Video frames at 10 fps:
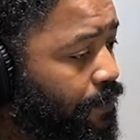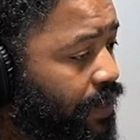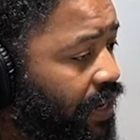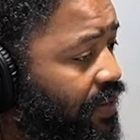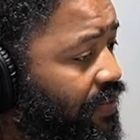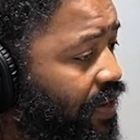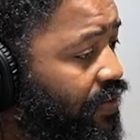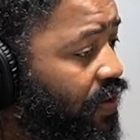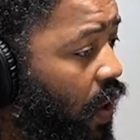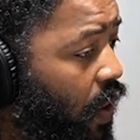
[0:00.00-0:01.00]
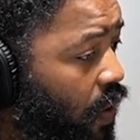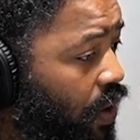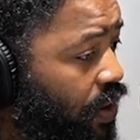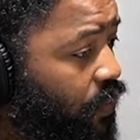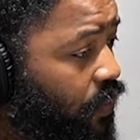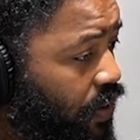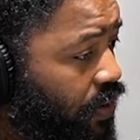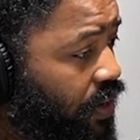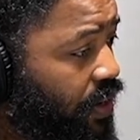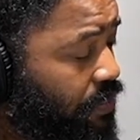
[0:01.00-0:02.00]
It's, it's hard
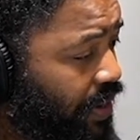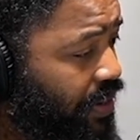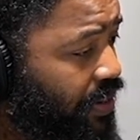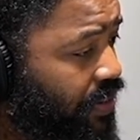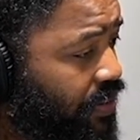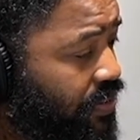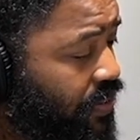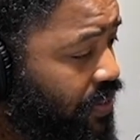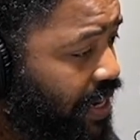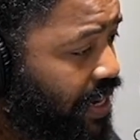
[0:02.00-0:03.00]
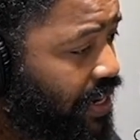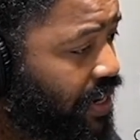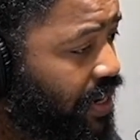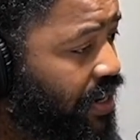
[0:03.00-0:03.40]
work in maintenance, okay?